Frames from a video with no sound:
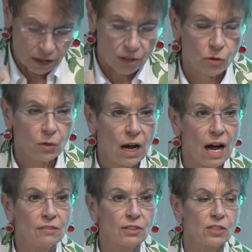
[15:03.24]
So
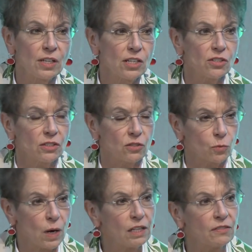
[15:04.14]
conversations,
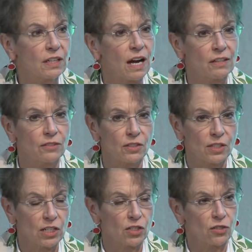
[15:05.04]
relevant
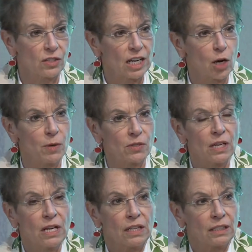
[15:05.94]
conversations that help us
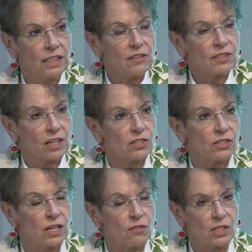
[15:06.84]
lift
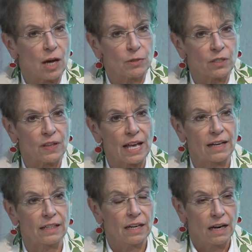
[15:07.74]
ourselves up to
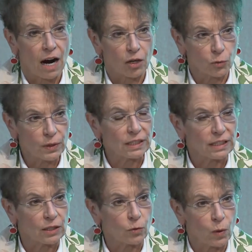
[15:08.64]
that are
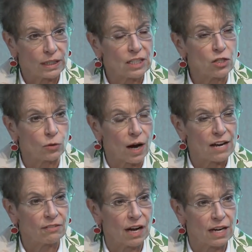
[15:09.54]
really what can
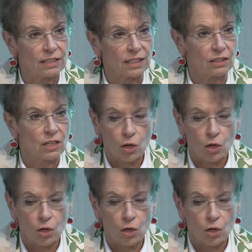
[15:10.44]
drive content.